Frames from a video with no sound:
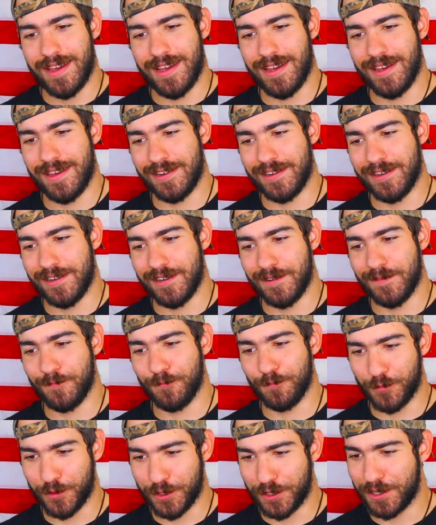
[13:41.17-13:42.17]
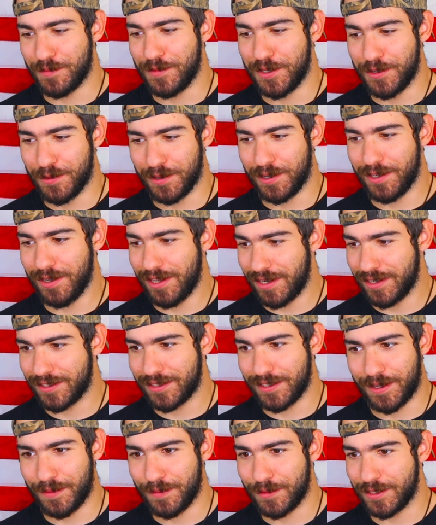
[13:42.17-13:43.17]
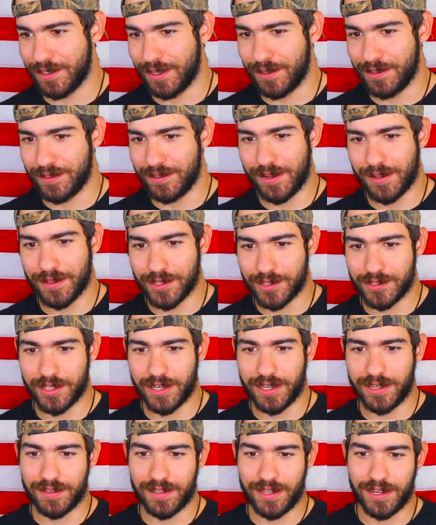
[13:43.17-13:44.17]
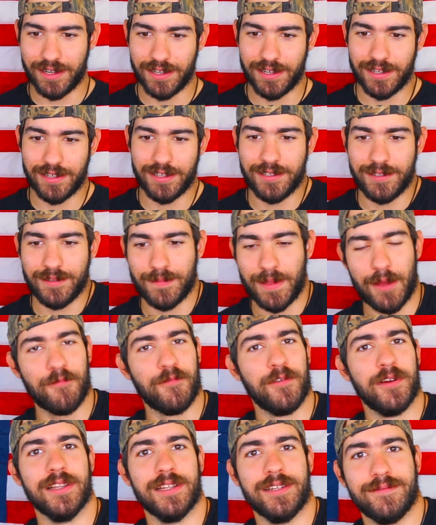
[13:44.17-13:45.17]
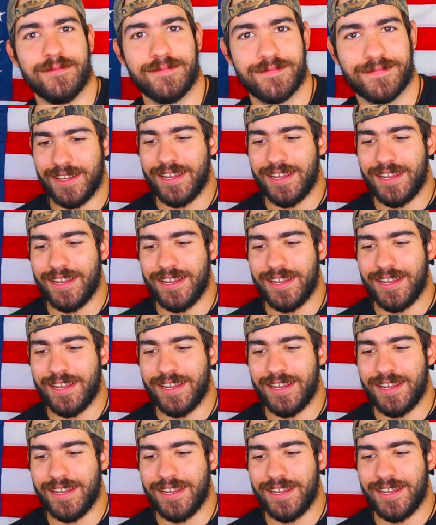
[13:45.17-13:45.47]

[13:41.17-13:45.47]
And uh, we're going to be doing a lot of Tom MacDonald on the channel. I, uh, I feel it.